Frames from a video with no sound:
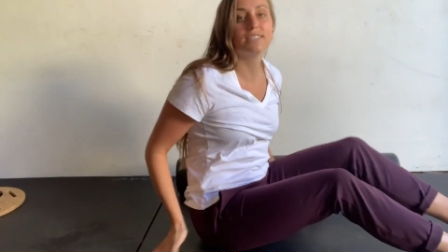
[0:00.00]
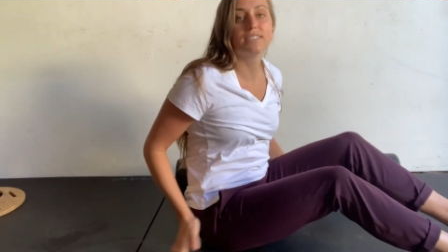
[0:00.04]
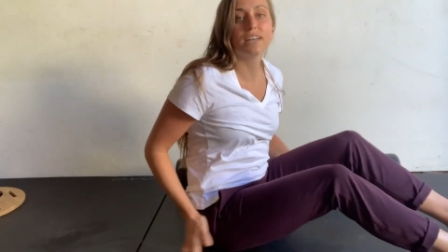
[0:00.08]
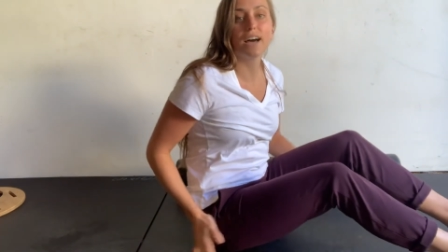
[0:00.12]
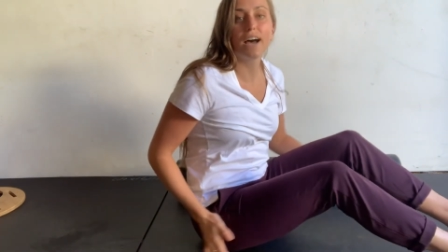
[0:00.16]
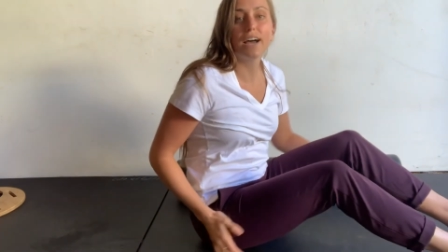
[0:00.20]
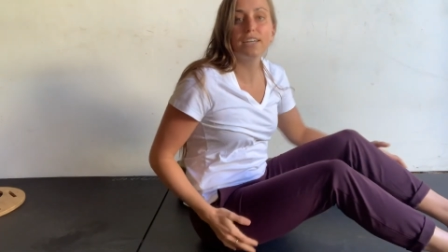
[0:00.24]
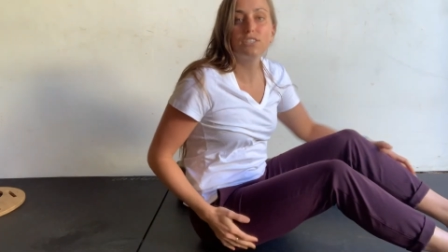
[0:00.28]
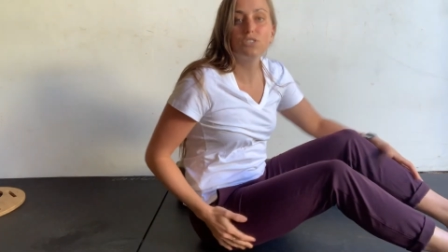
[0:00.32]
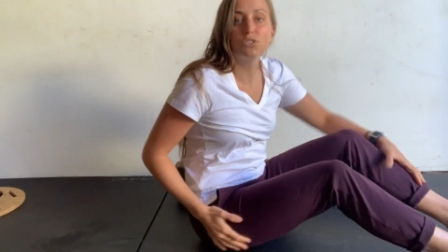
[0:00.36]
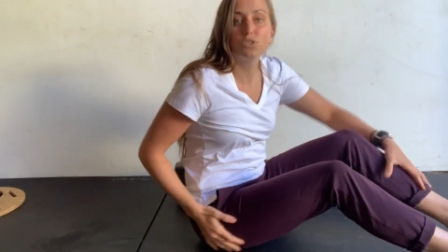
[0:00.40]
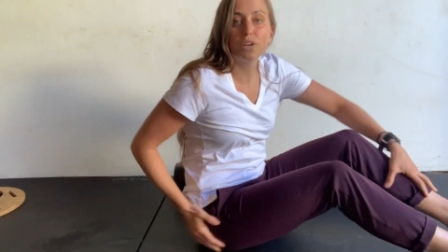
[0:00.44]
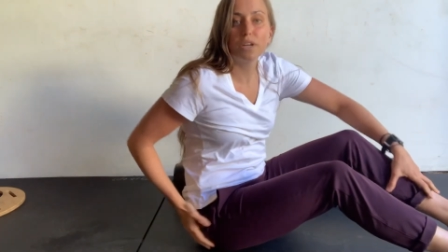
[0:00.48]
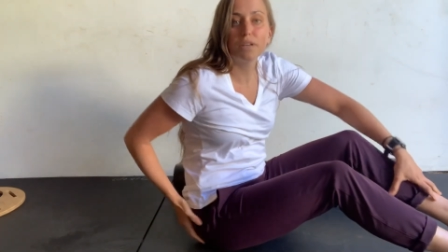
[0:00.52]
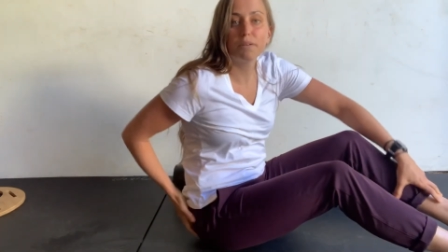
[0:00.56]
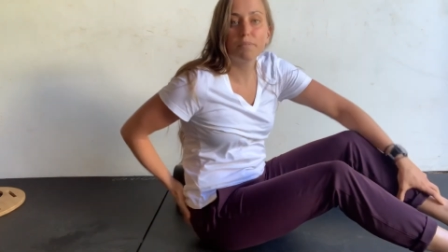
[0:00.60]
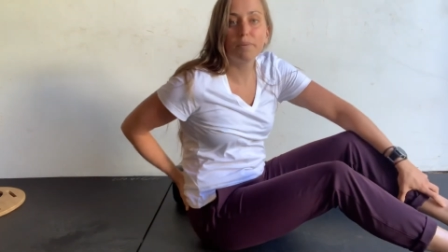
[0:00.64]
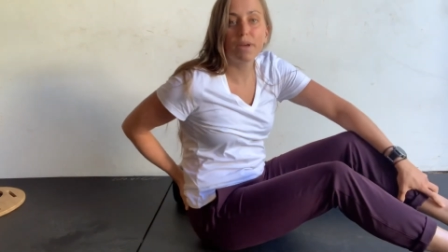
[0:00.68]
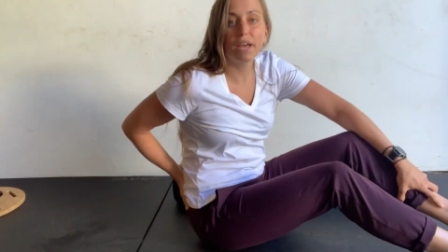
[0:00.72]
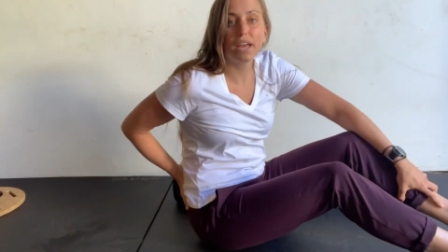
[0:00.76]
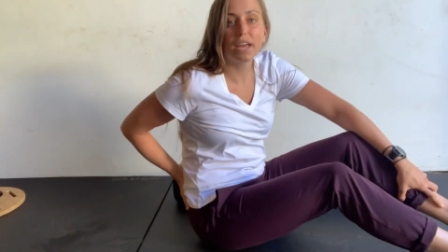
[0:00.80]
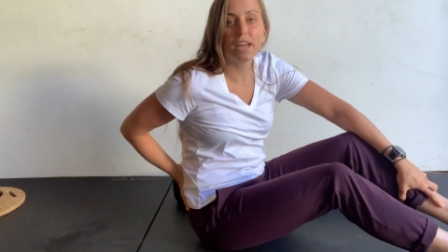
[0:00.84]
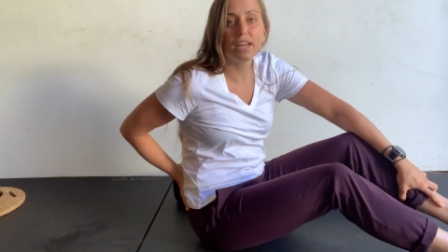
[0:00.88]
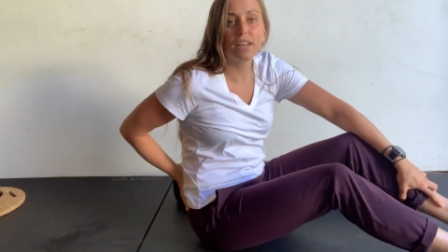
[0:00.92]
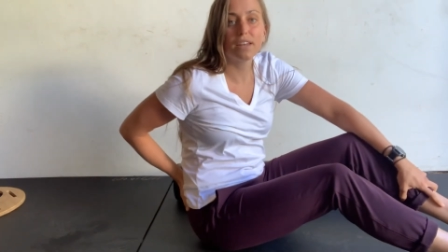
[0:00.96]
SI
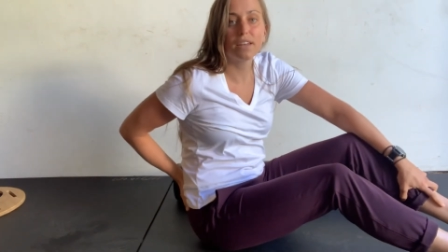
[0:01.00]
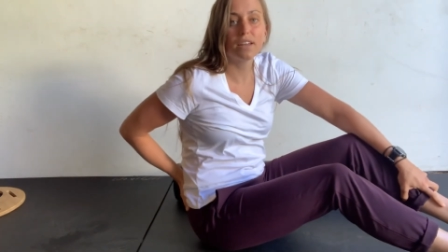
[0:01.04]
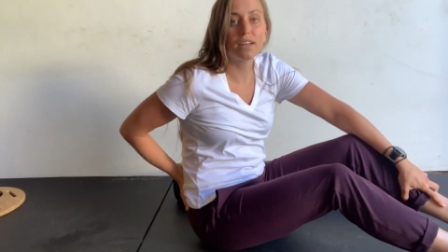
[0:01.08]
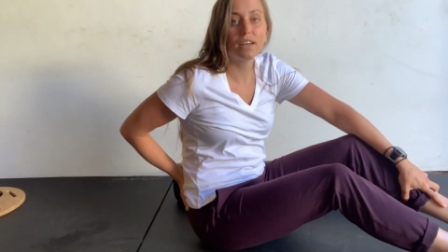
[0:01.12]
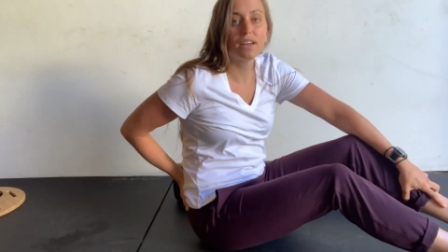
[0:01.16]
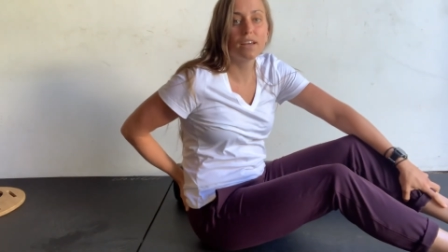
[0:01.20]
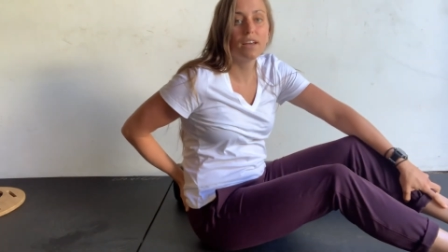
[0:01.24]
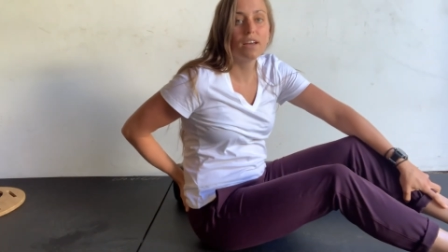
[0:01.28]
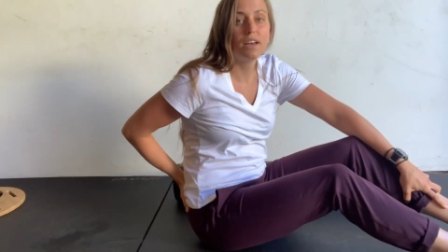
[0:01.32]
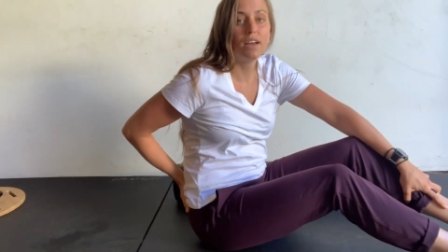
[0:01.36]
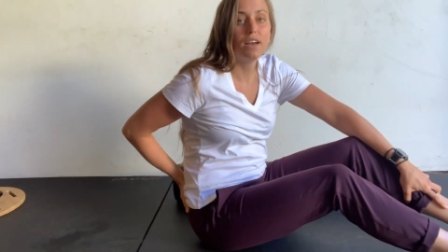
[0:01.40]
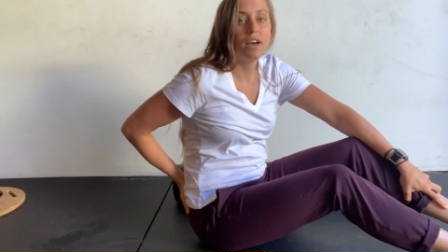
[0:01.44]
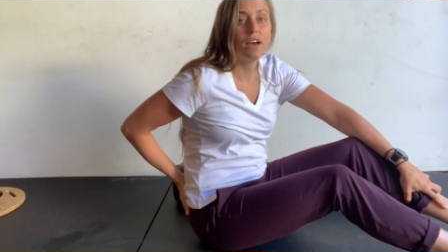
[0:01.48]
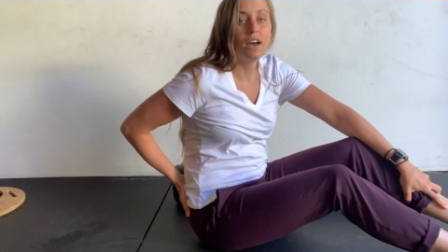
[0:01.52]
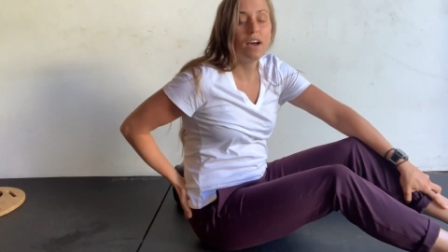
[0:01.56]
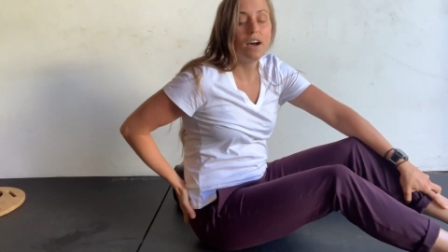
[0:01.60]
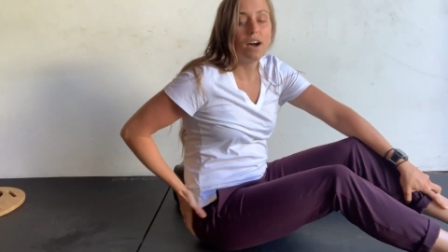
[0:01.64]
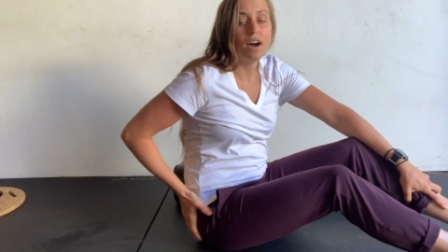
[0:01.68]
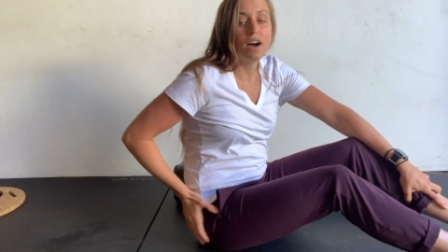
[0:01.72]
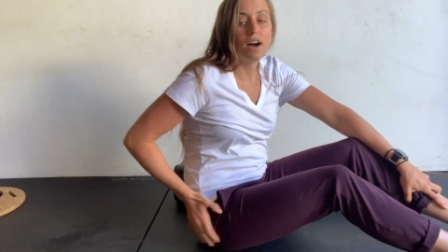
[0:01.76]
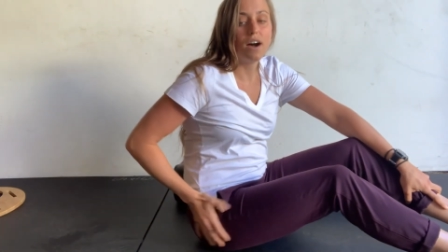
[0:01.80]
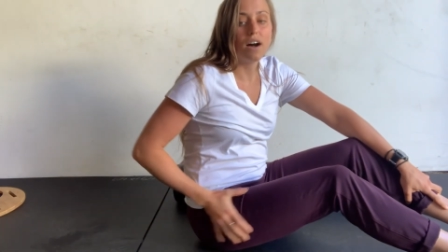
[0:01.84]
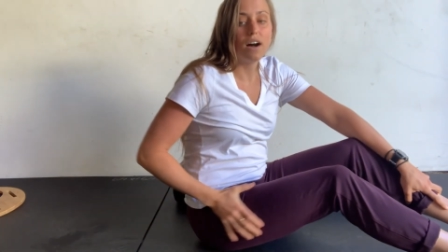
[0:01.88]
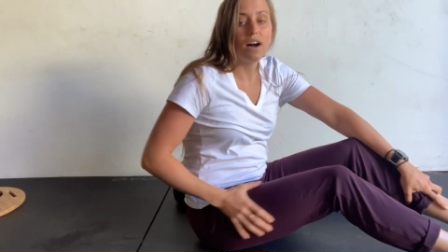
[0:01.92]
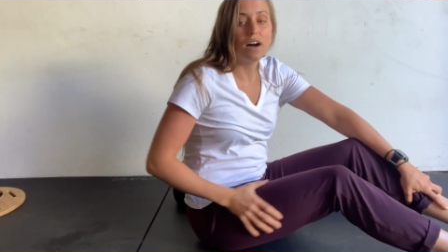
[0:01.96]
joint pain,
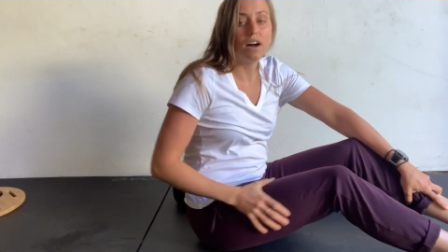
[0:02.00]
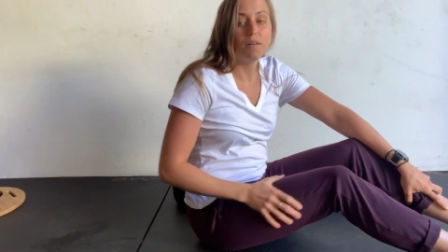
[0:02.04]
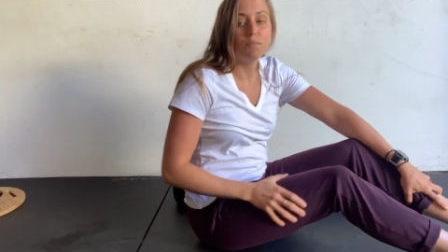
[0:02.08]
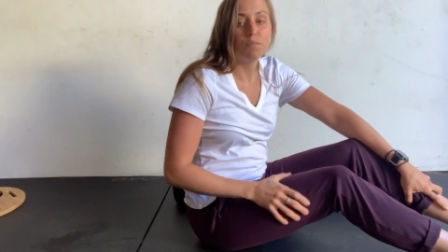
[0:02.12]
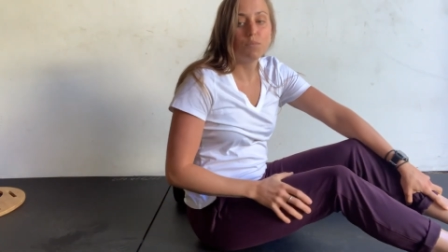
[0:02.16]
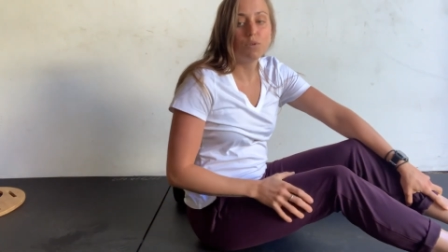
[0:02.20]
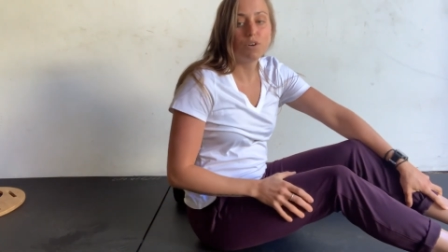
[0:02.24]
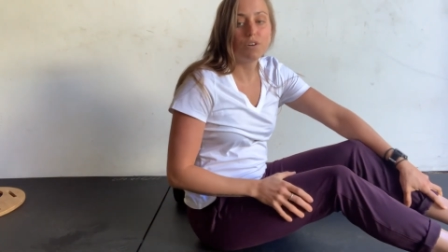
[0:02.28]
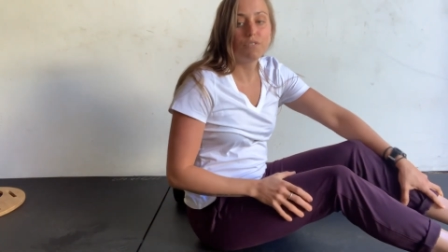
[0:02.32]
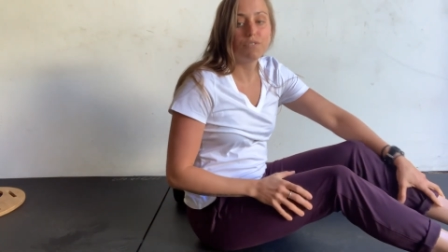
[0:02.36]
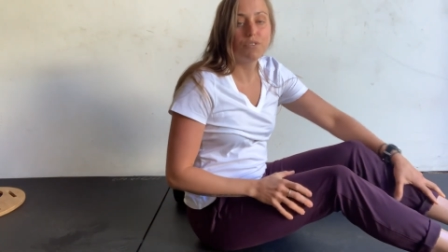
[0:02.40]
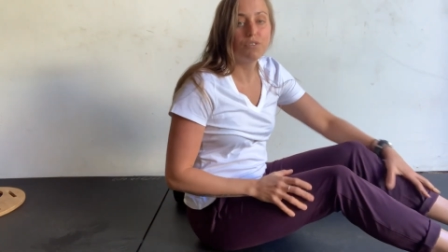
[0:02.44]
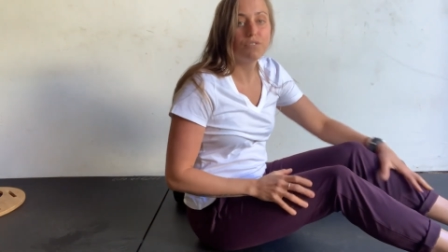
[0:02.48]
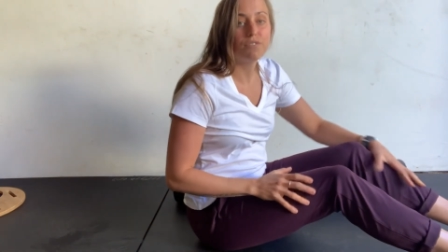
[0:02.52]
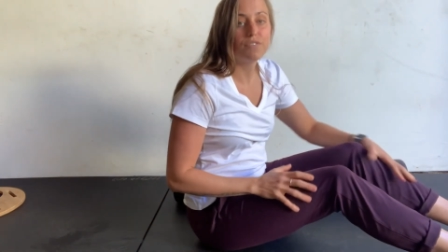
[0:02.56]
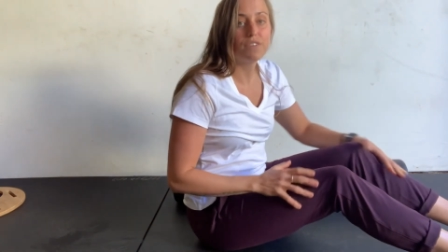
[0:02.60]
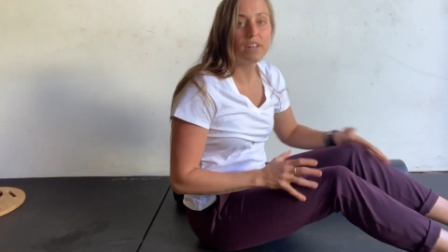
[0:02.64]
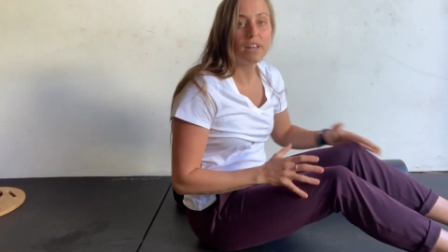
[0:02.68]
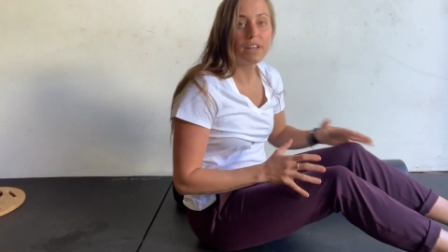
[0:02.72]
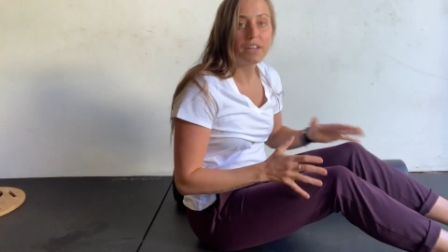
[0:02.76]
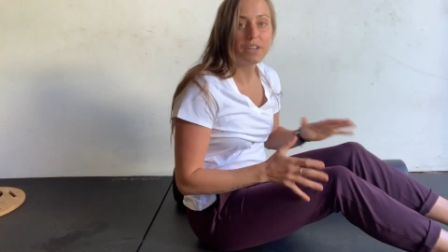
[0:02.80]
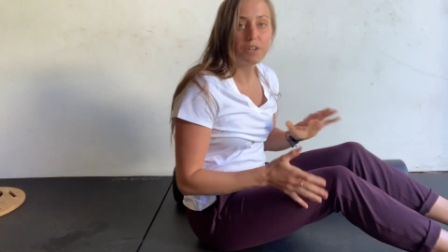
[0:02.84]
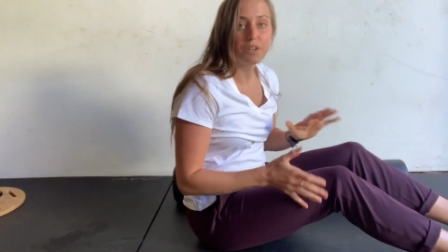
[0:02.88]
um, or if you feel like